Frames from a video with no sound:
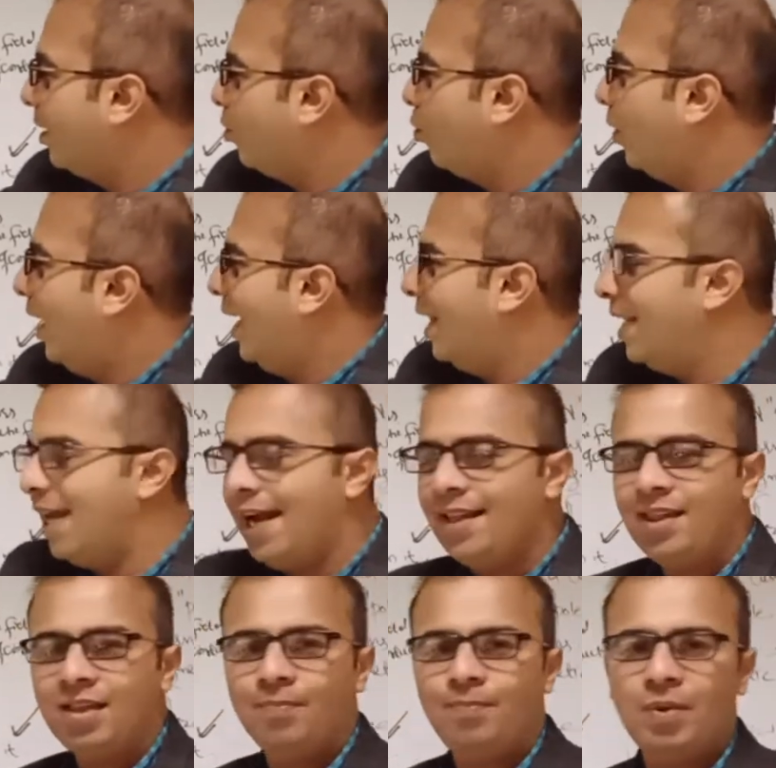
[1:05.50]
coil
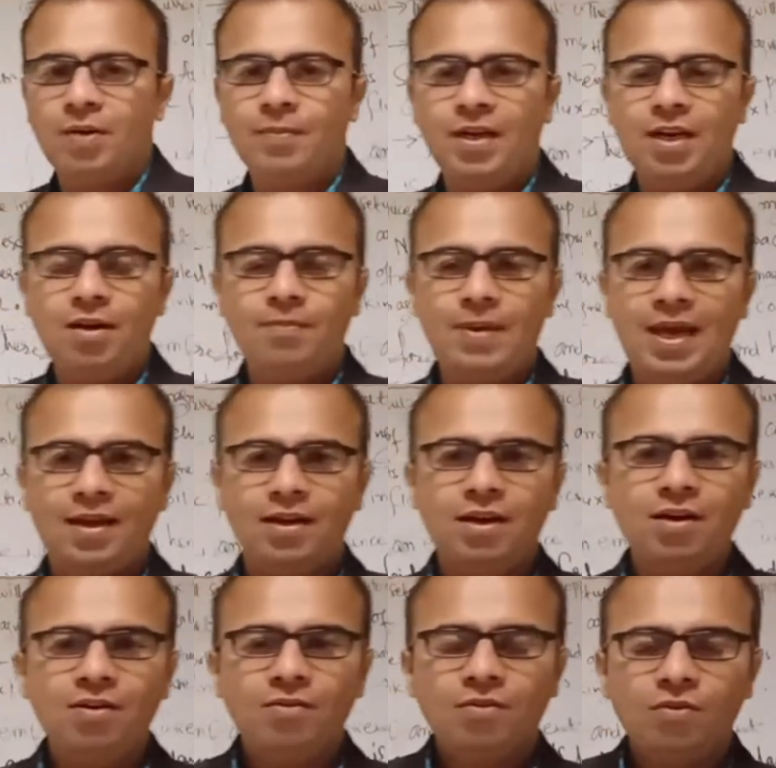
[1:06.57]
and the permanent
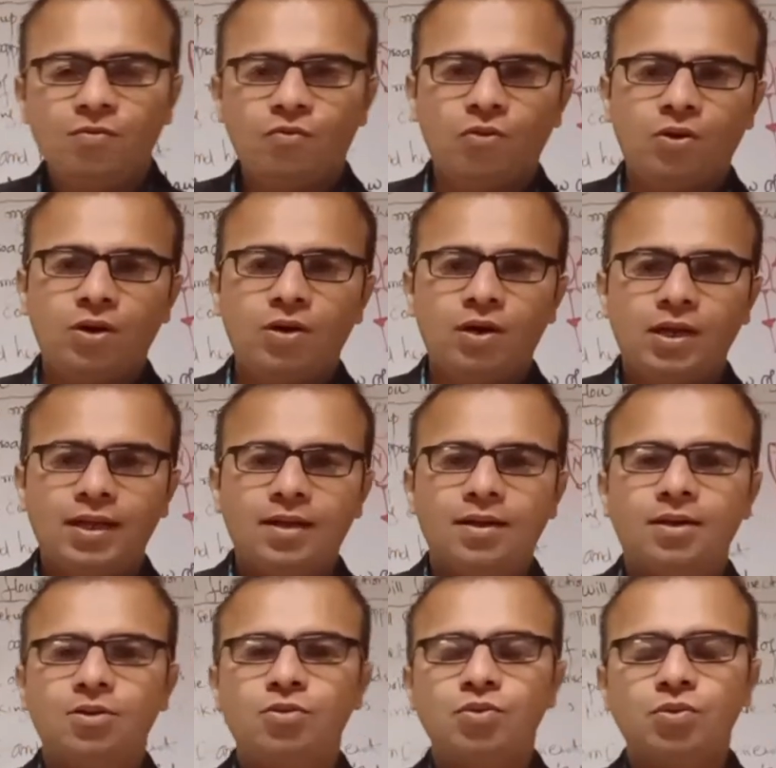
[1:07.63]
magnet for
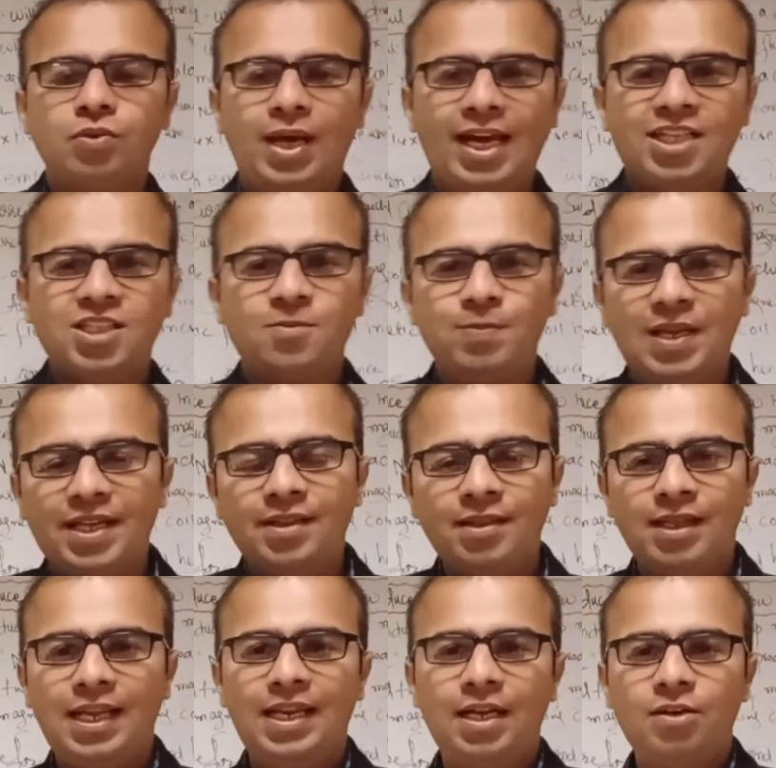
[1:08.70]
to explain
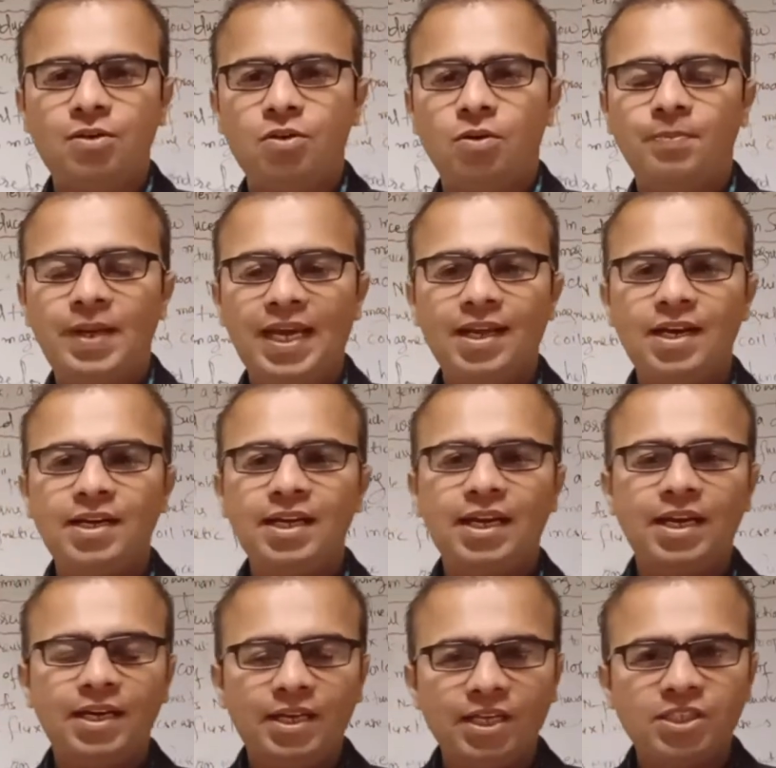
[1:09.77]
the
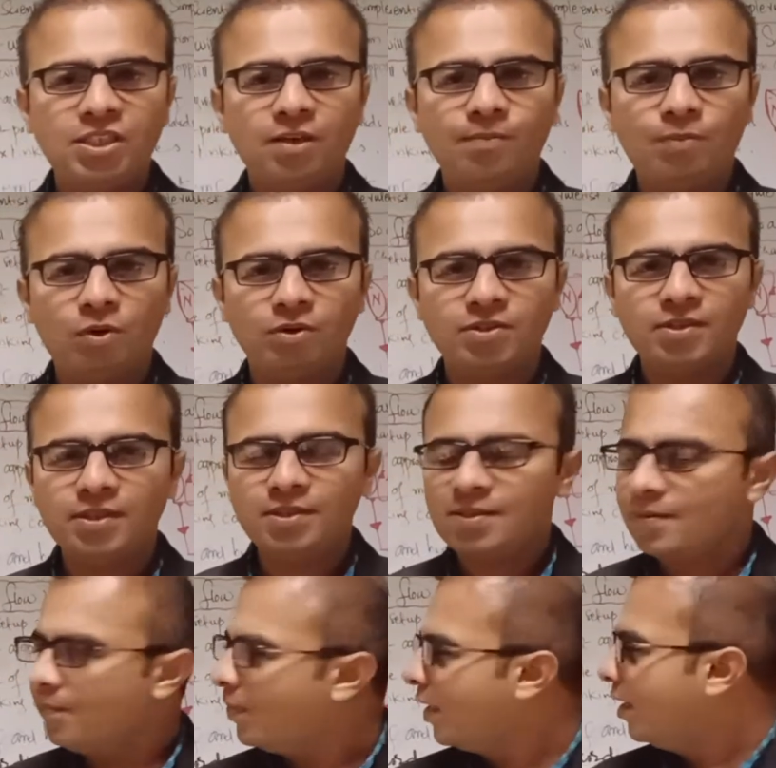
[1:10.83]
electromagnetic induction
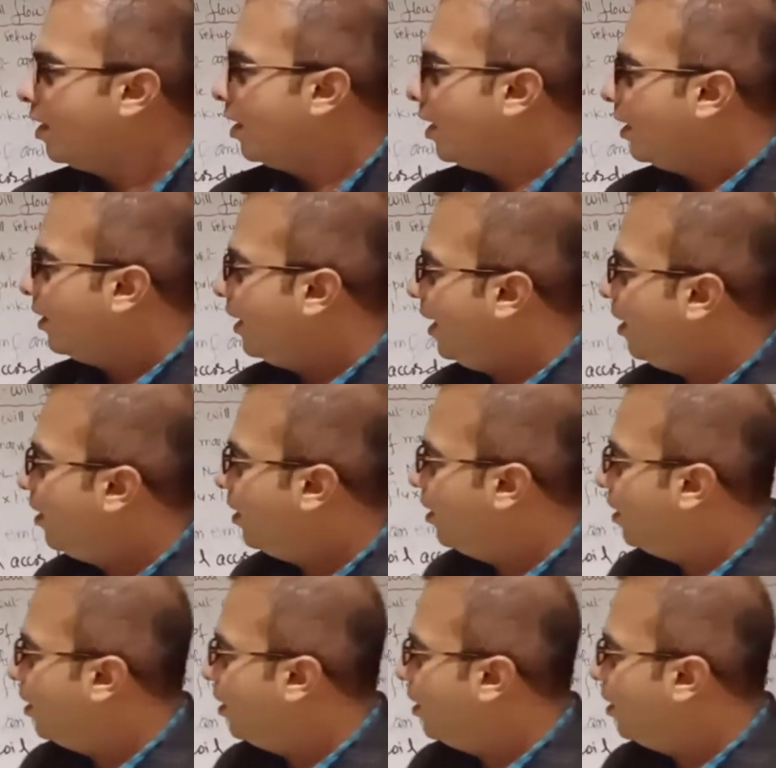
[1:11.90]
process. That